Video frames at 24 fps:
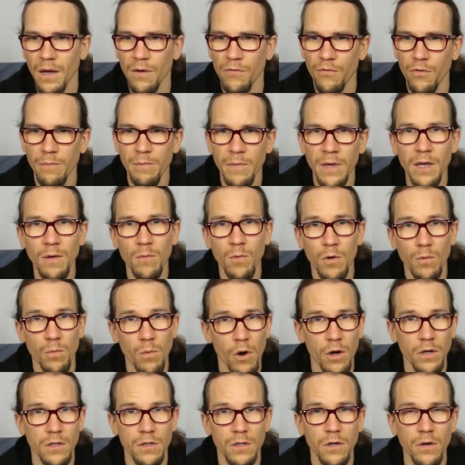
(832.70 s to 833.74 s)
For me, what
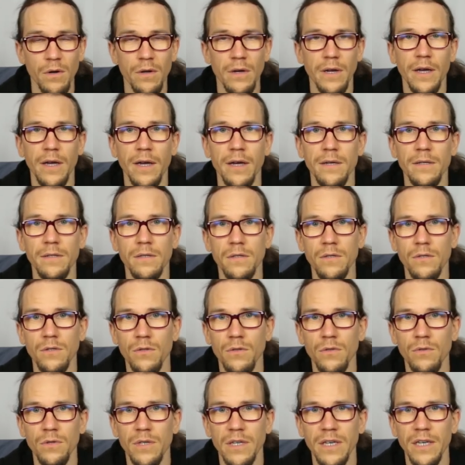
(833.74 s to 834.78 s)
works good is
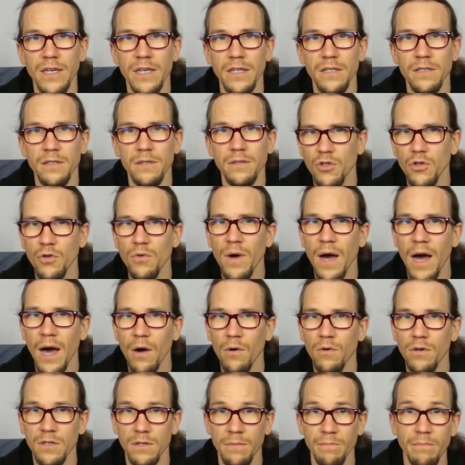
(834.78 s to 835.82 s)
to eat 2
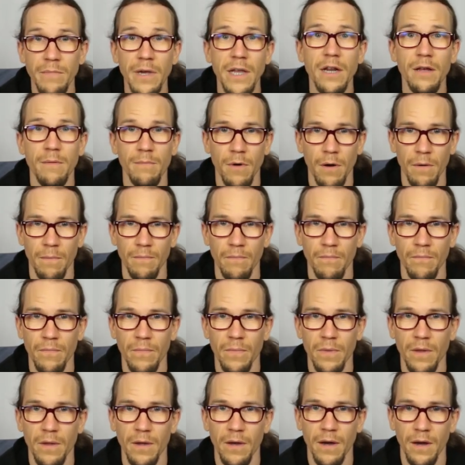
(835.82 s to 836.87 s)
hours minimum
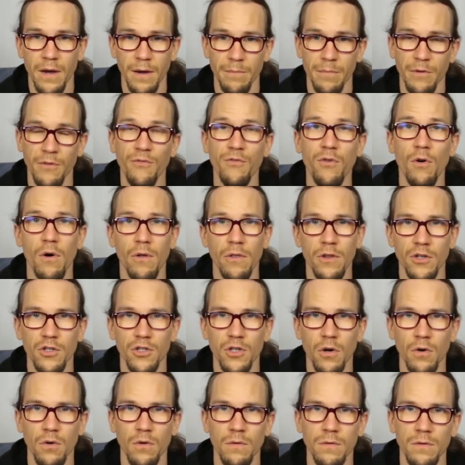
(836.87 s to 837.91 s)
before the
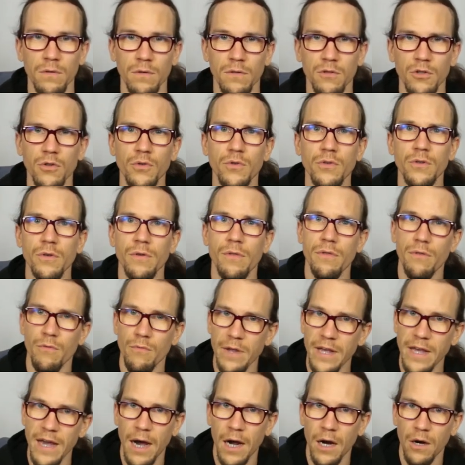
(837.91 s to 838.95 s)
show. 2 to
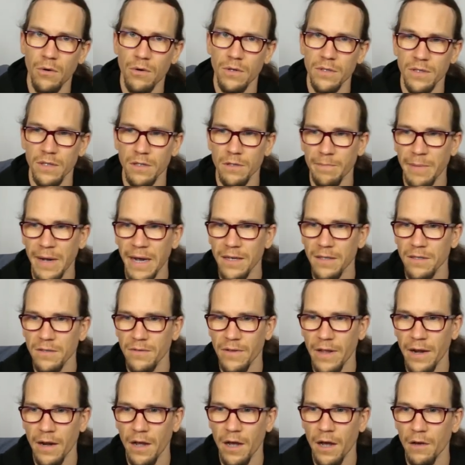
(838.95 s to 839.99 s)
3 hours is best.
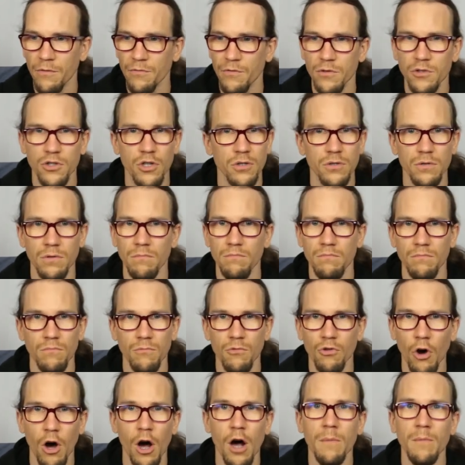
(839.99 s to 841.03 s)
Then I have just a
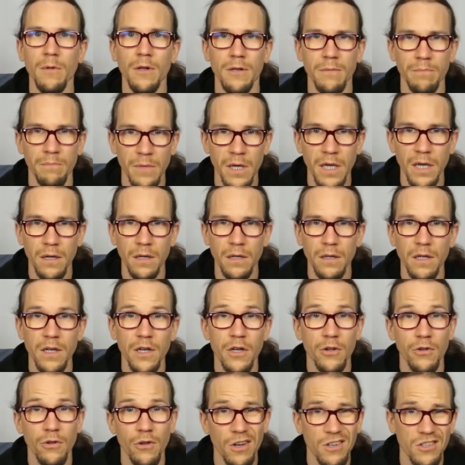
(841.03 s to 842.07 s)
normal meal,
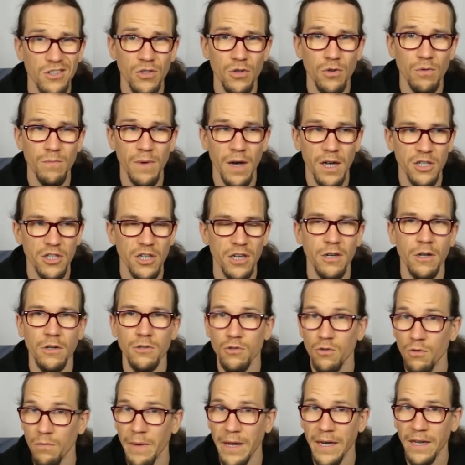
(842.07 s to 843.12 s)
not too much and
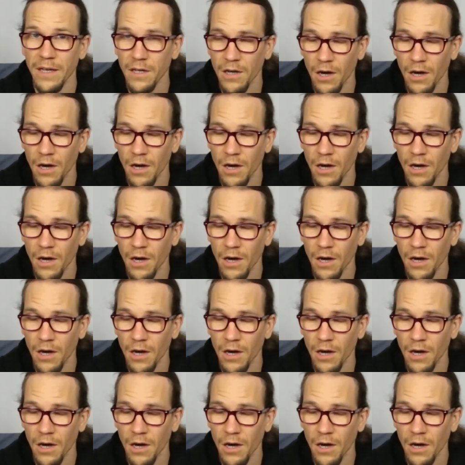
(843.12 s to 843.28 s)
not too many